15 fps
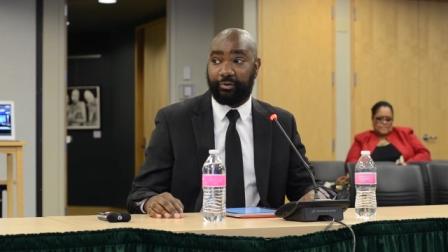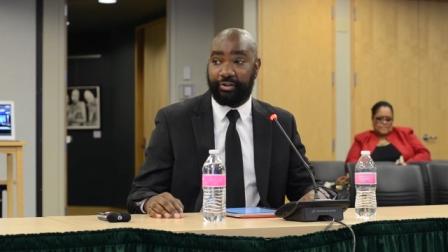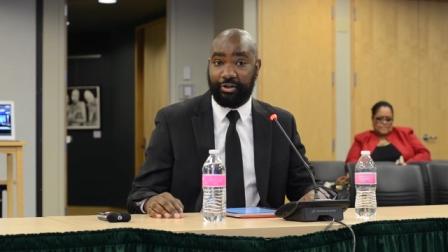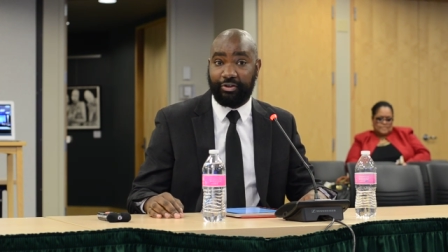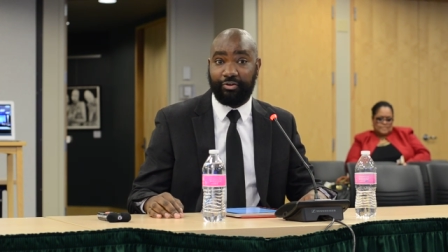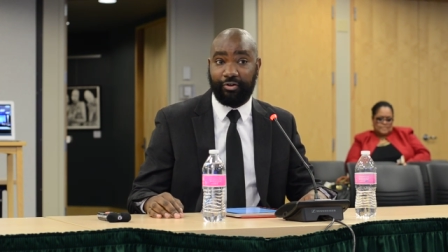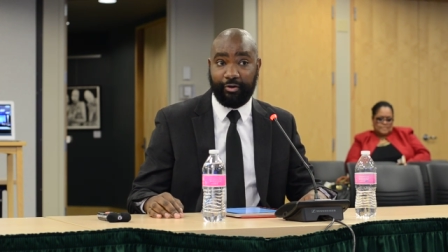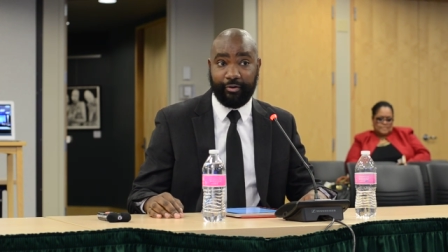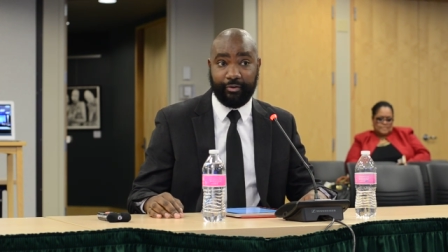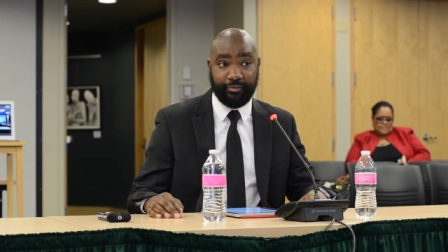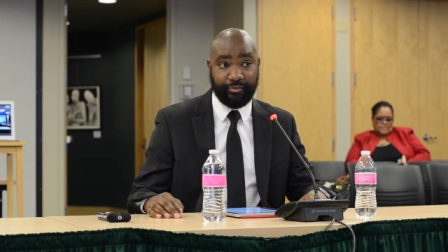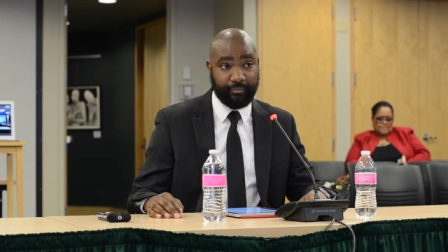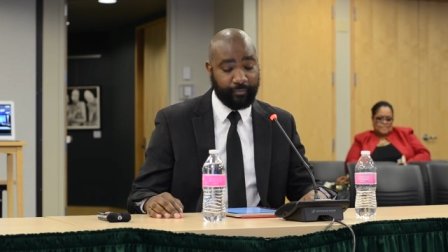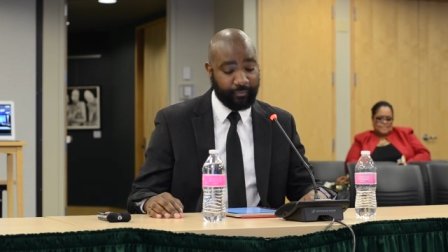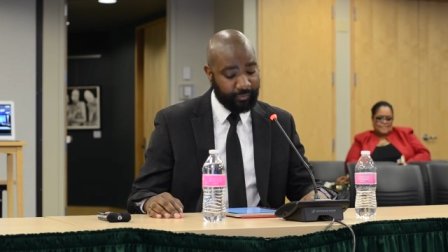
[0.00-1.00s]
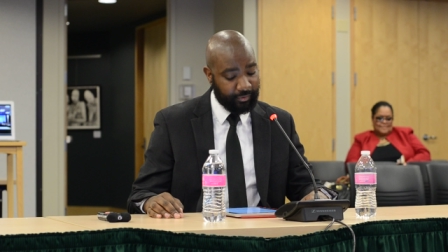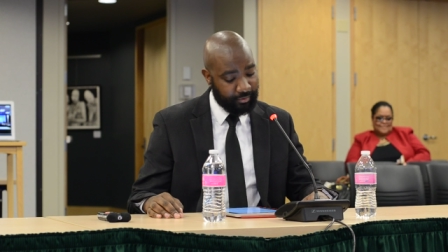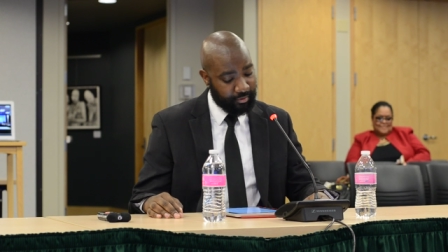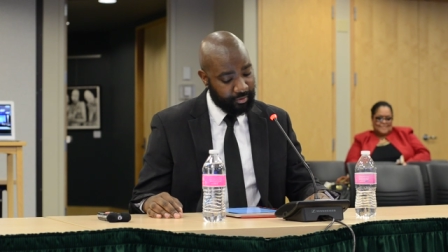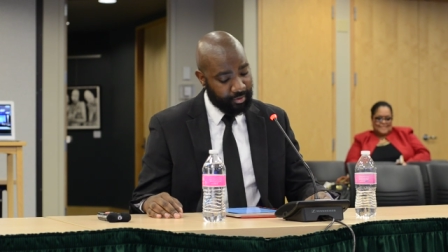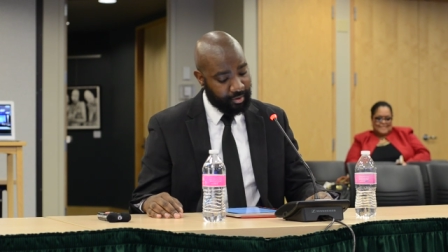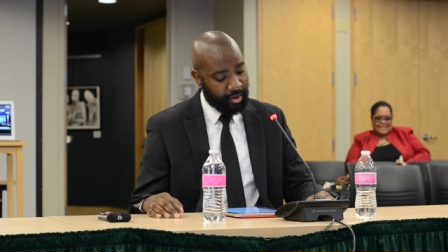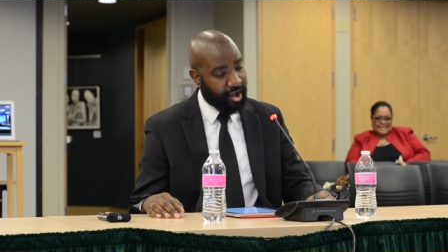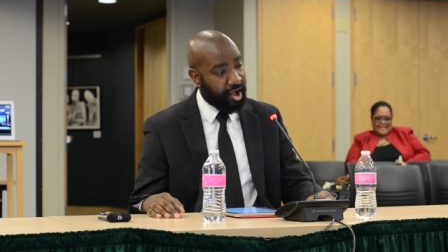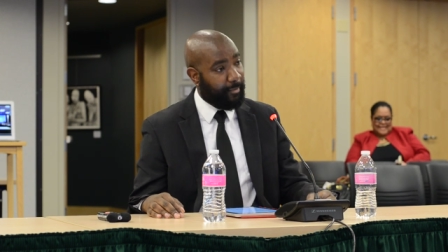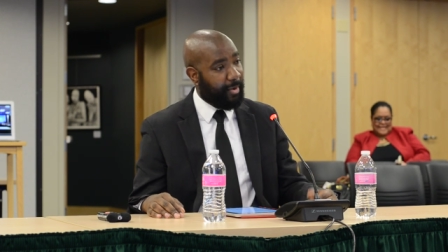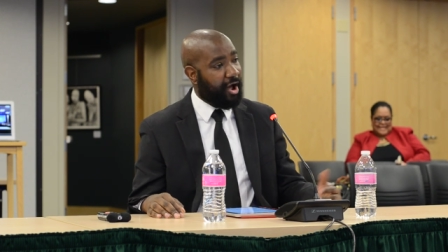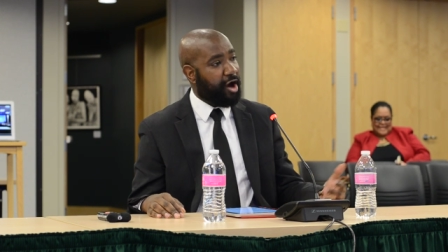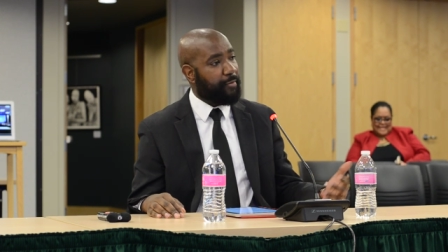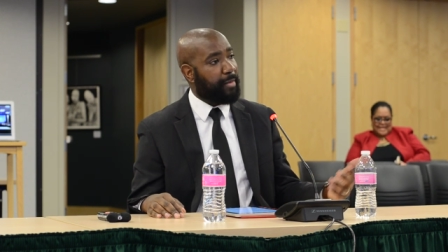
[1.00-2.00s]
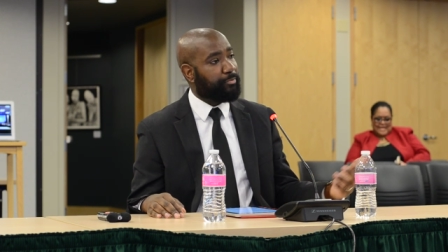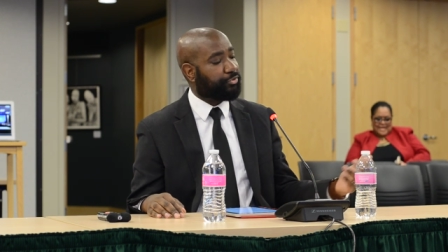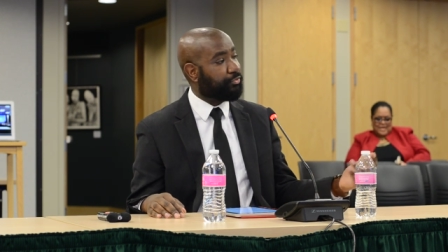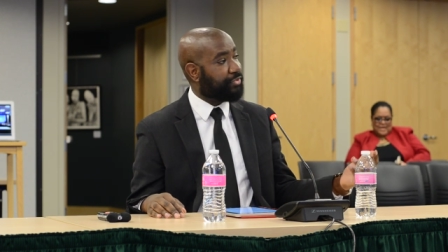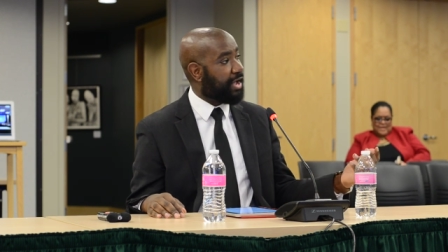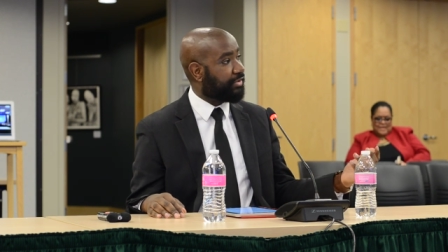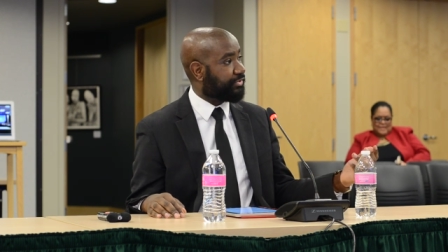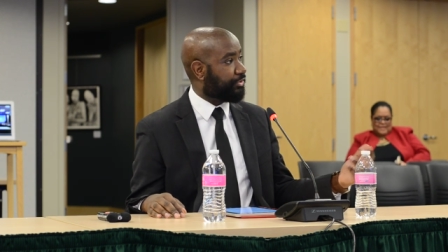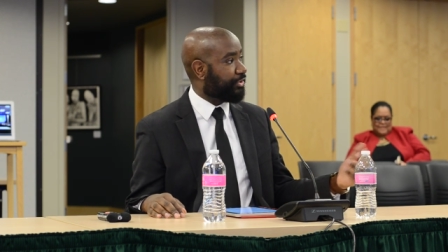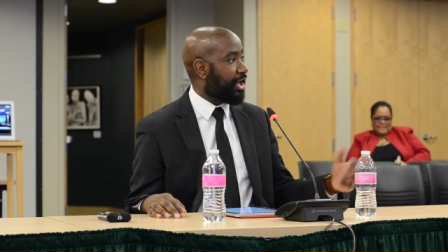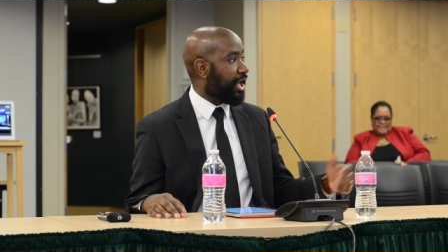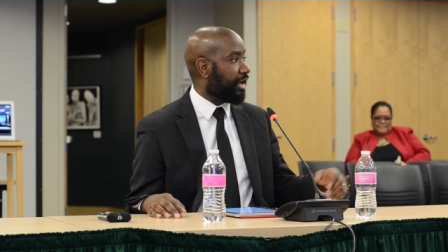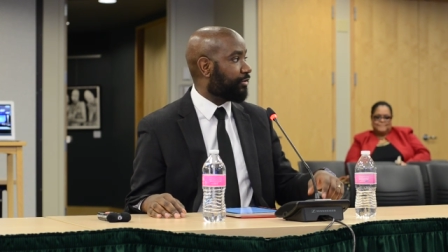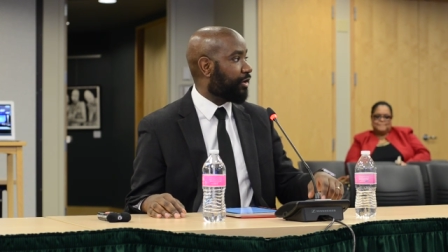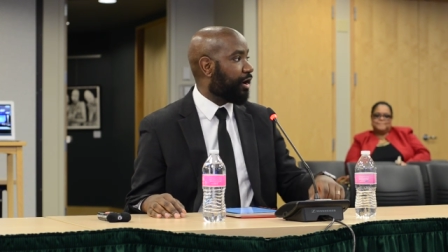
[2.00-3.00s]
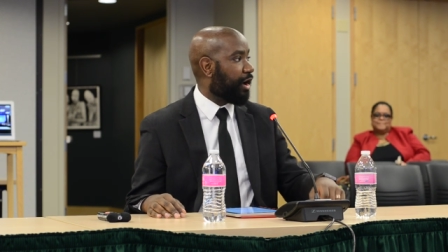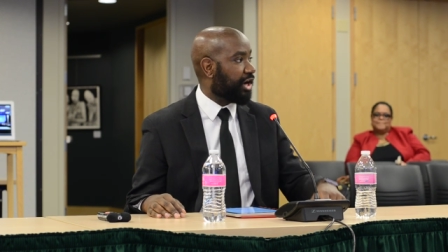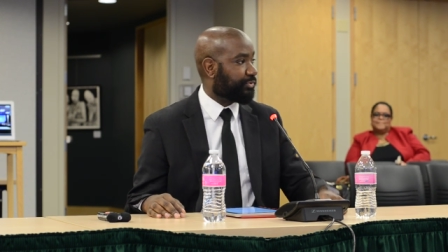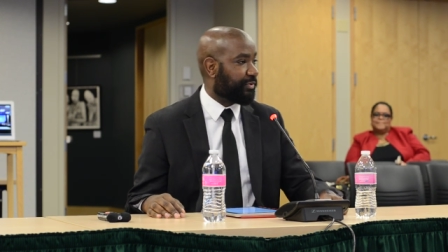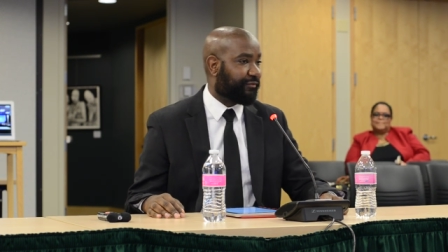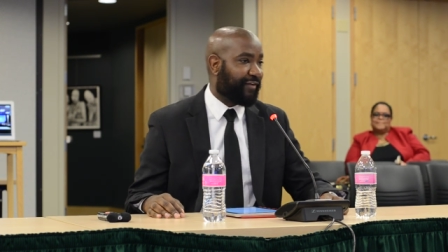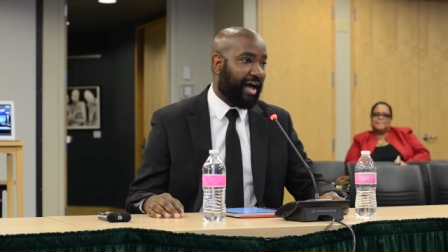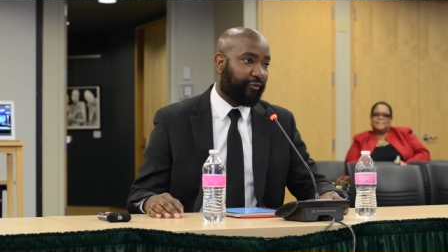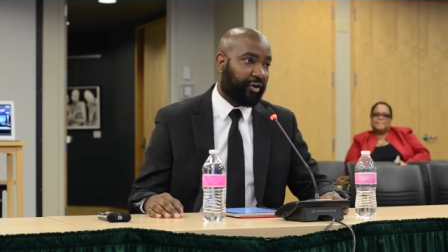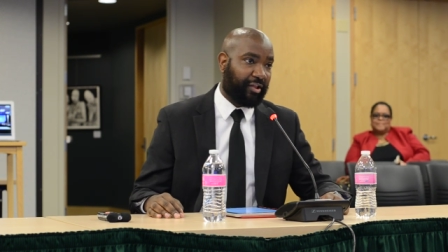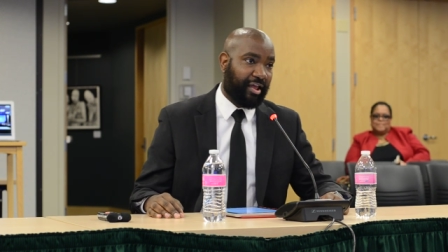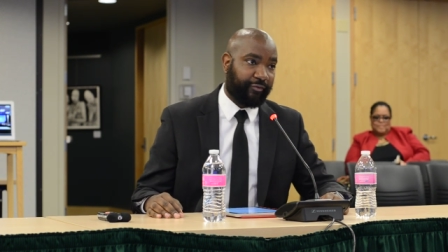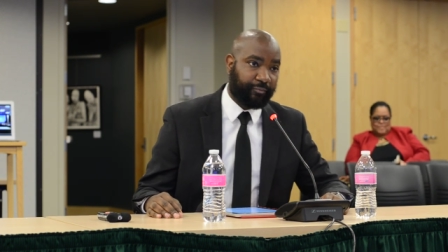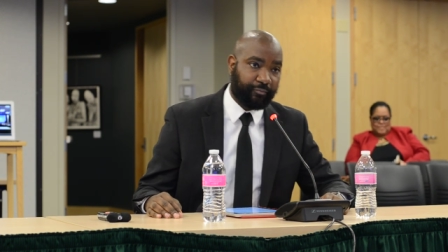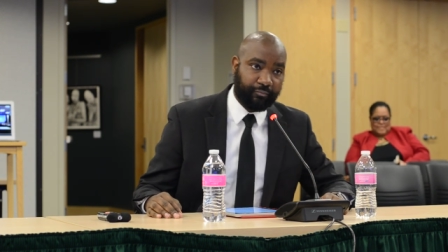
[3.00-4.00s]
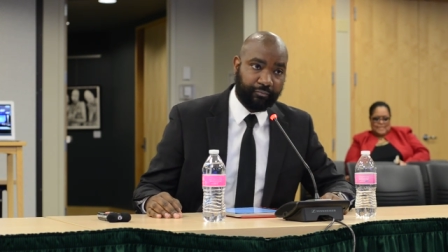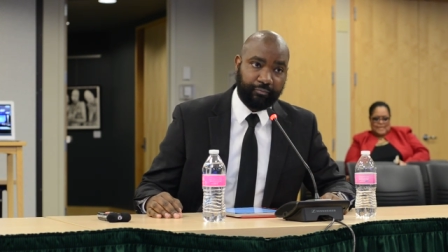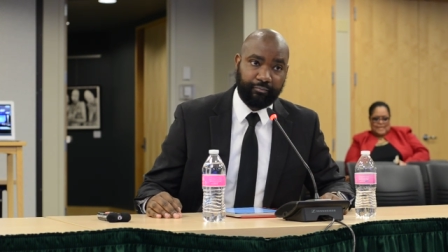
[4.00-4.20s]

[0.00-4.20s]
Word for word: lean years. I remember 2009, Hawks went 5-11.